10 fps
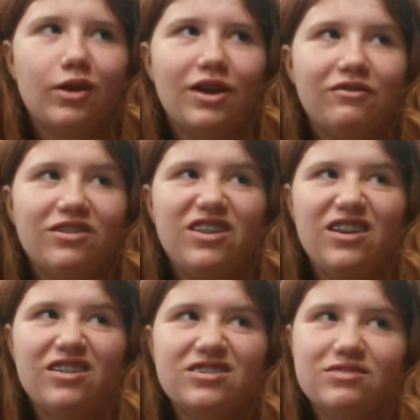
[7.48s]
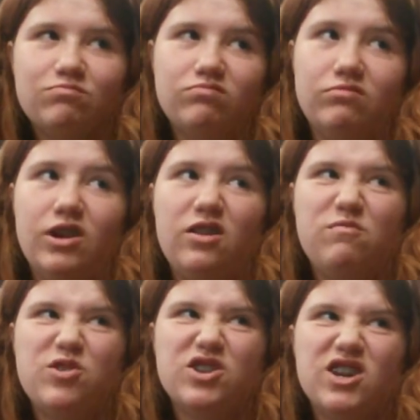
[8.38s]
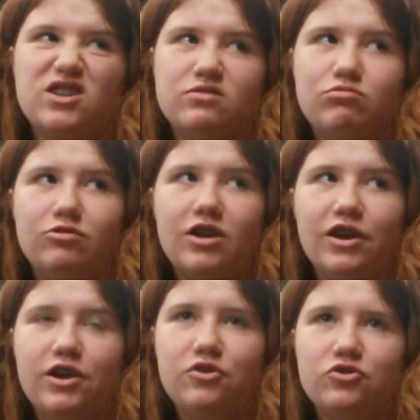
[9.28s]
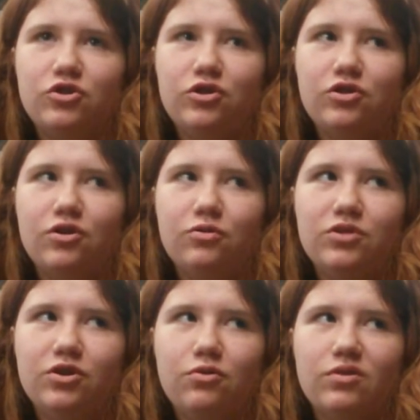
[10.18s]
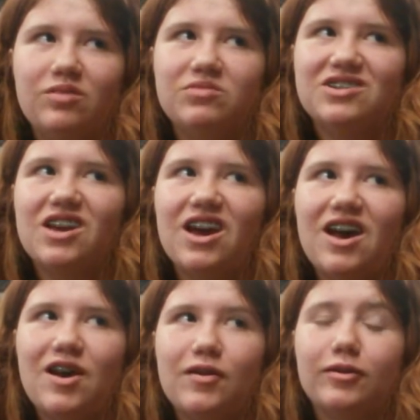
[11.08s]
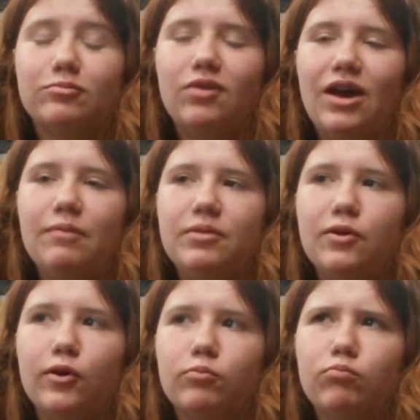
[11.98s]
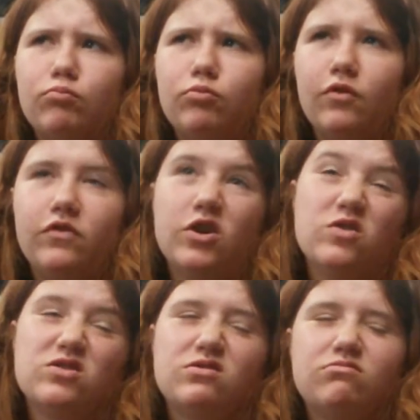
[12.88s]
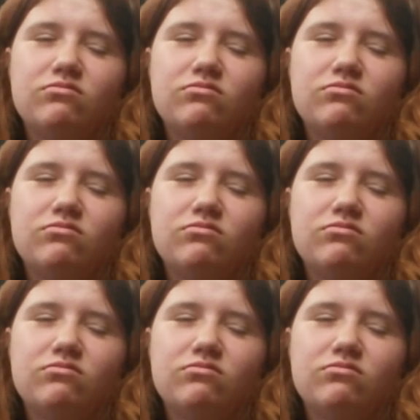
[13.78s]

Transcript: Everything. I love music. It's the thing I usually go to when I'm sad or happy or confused.